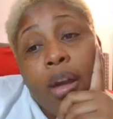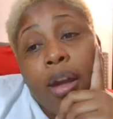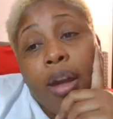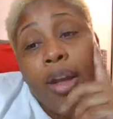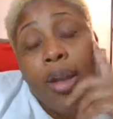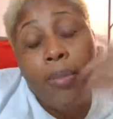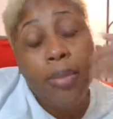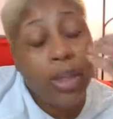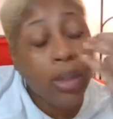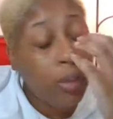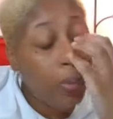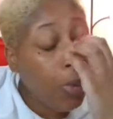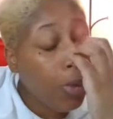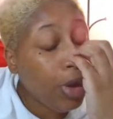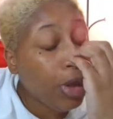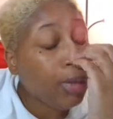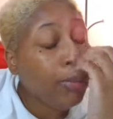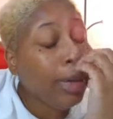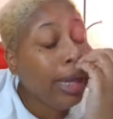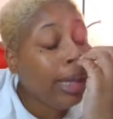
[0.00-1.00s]
I am at the
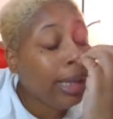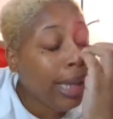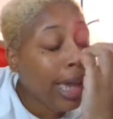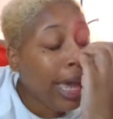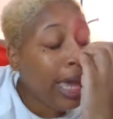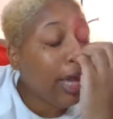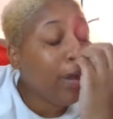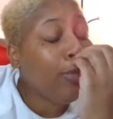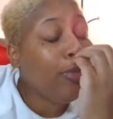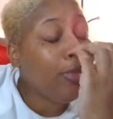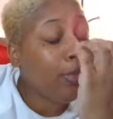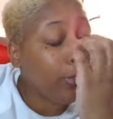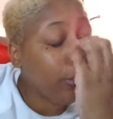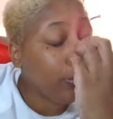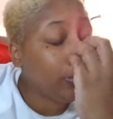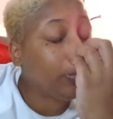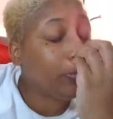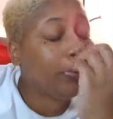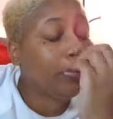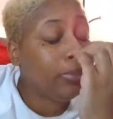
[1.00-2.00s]
point in my life
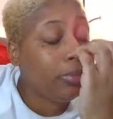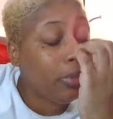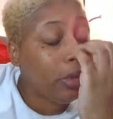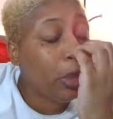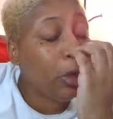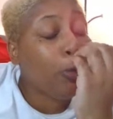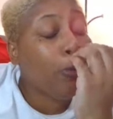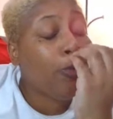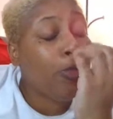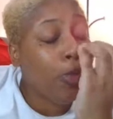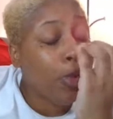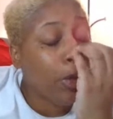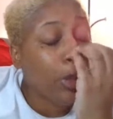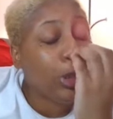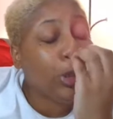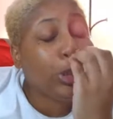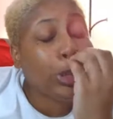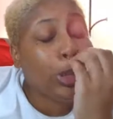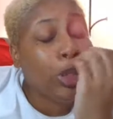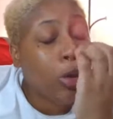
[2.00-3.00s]
that I'm
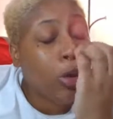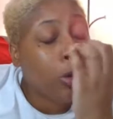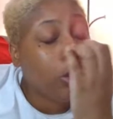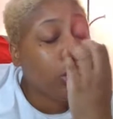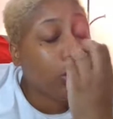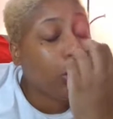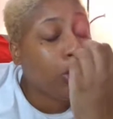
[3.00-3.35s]
40 years old.